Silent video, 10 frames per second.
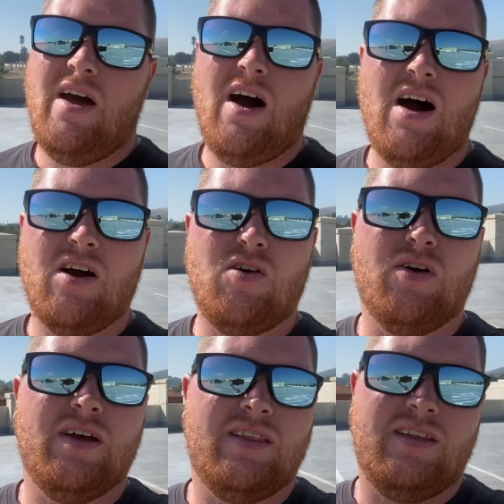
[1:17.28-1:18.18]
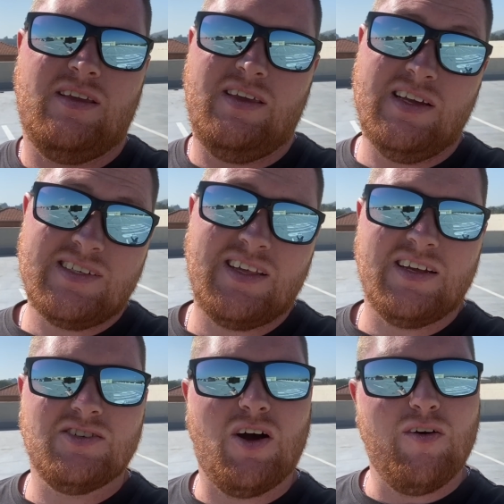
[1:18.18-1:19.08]
I got it
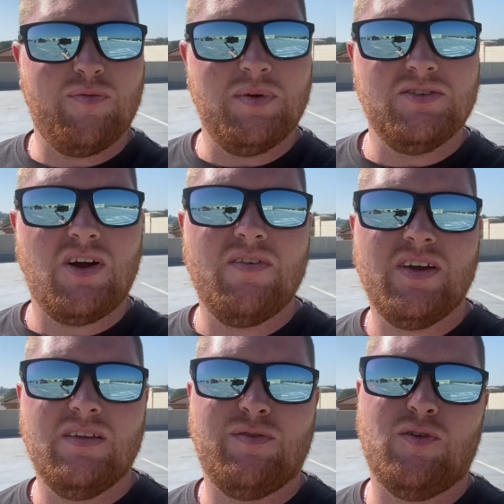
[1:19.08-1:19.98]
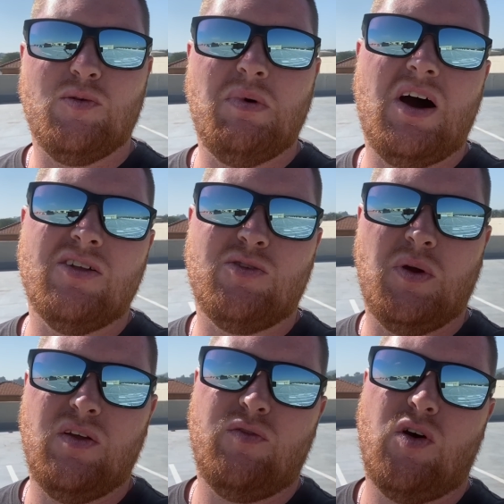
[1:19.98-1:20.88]
yesterday, so I've been driving it for about
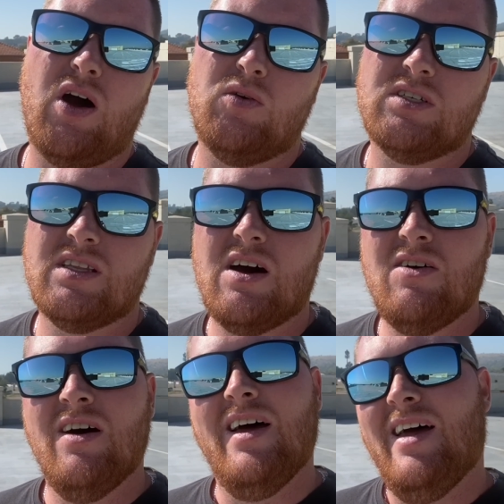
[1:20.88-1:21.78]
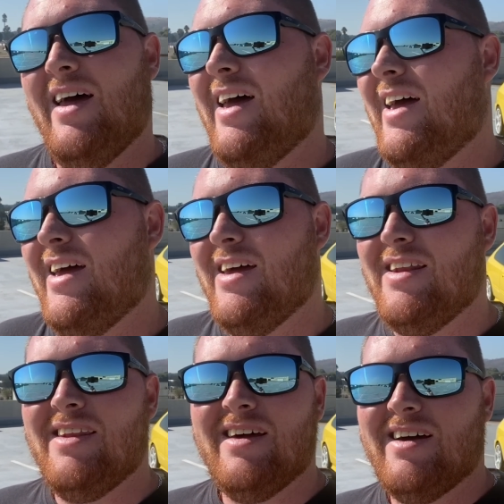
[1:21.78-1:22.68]
24 hours now,
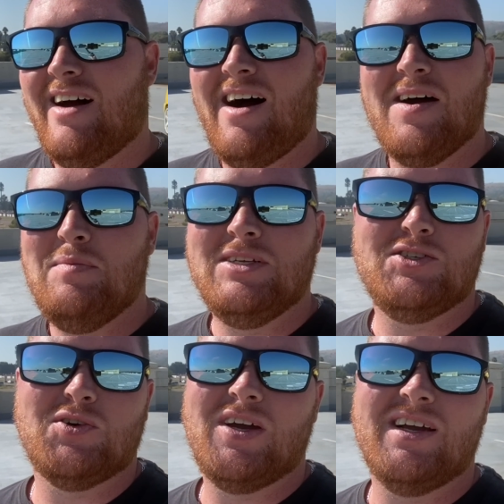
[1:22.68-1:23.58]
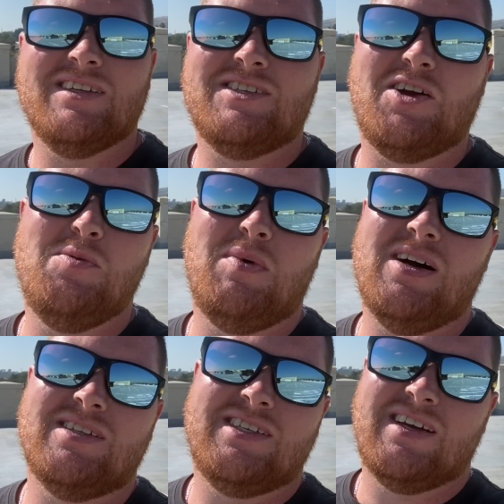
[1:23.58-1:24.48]
and I'm enjoying it so
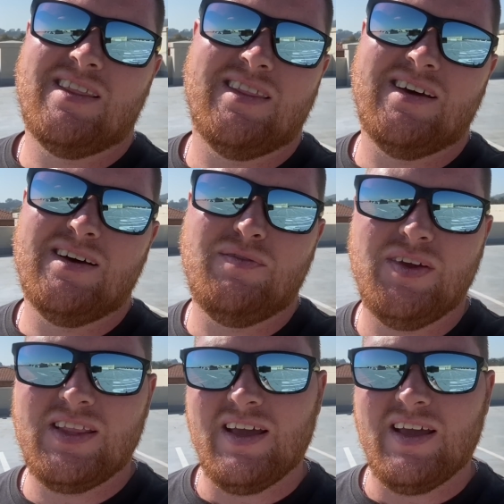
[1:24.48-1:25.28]
much. The Vtec